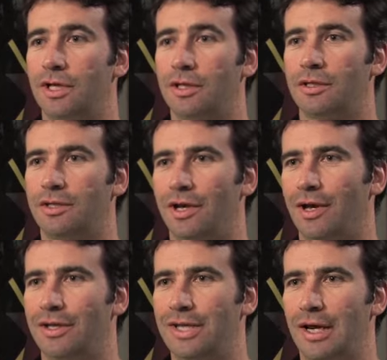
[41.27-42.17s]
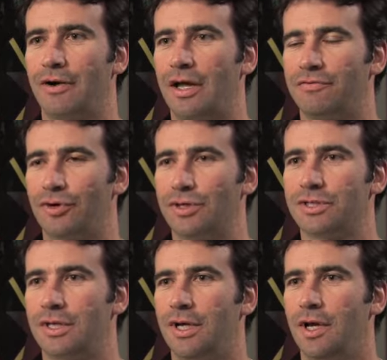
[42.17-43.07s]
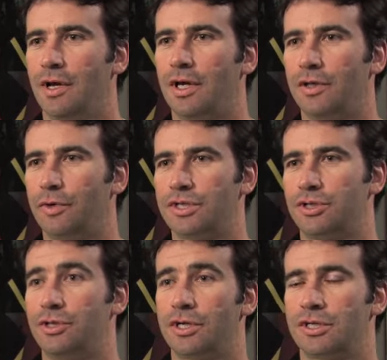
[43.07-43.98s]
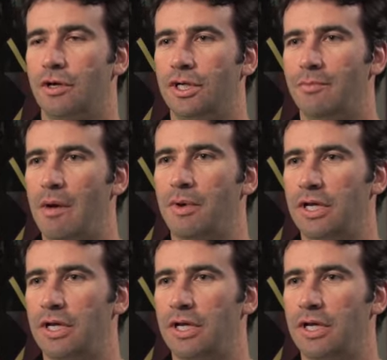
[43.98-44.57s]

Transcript: not there at first. It was just on the map